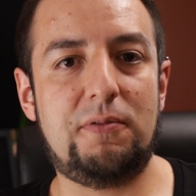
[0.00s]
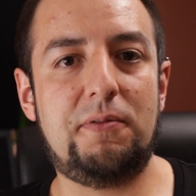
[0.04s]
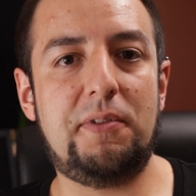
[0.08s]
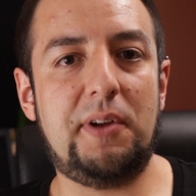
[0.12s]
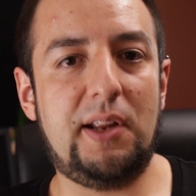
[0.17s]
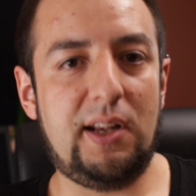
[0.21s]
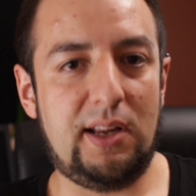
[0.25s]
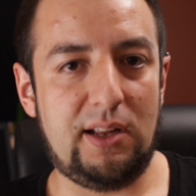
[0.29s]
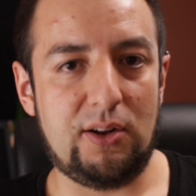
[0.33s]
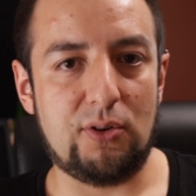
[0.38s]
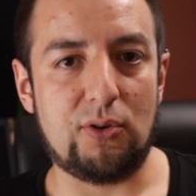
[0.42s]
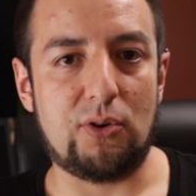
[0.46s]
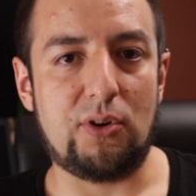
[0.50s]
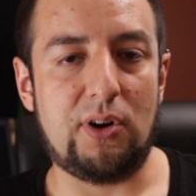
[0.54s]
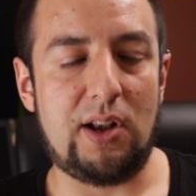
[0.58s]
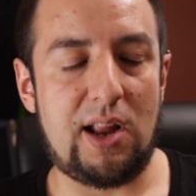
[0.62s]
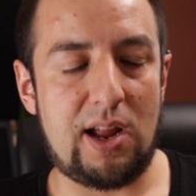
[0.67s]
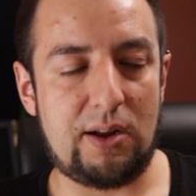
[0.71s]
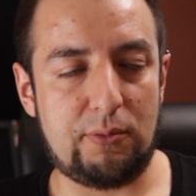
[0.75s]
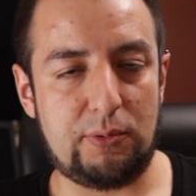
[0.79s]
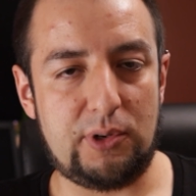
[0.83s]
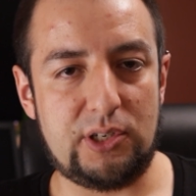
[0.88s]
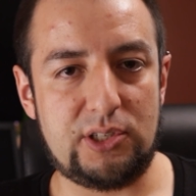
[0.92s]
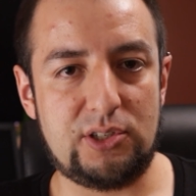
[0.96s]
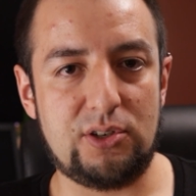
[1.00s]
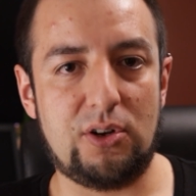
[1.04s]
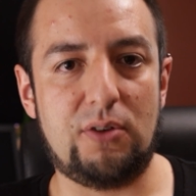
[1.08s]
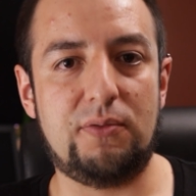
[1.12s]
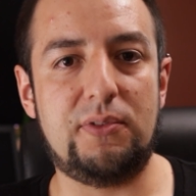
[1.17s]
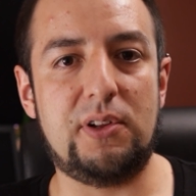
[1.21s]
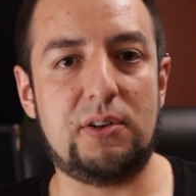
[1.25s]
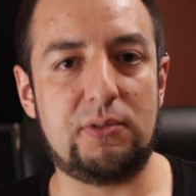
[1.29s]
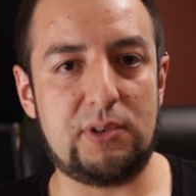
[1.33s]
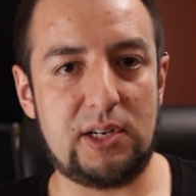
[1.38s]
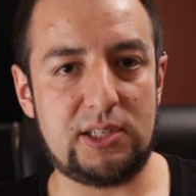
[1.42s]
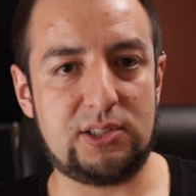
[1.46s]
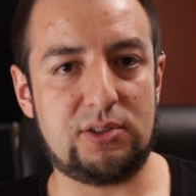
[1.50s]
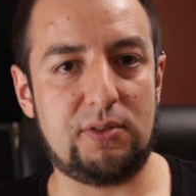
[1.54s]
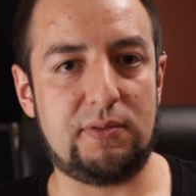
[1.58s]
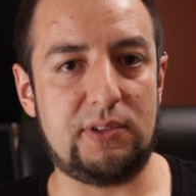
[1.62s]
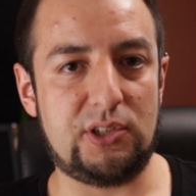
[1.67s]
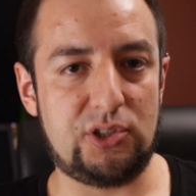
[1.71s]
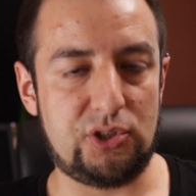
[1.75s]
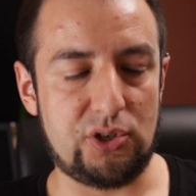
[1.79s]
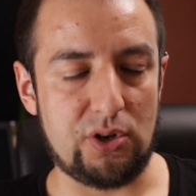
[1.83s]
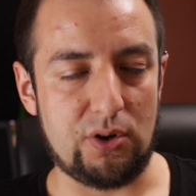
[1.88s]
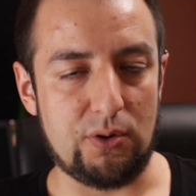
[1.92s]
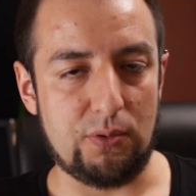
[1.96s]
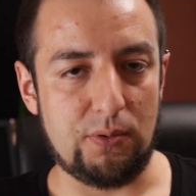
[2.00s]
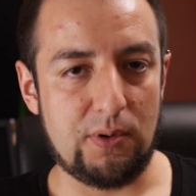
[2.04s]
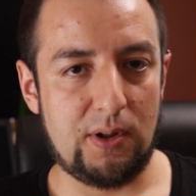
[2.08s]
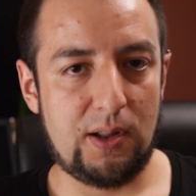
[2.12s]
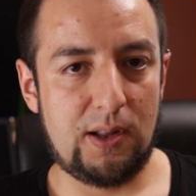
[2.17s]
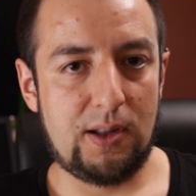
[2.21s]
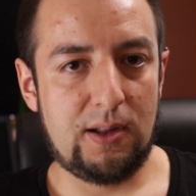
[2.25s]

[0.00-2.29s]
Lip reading: feeling or language of the rest of the show.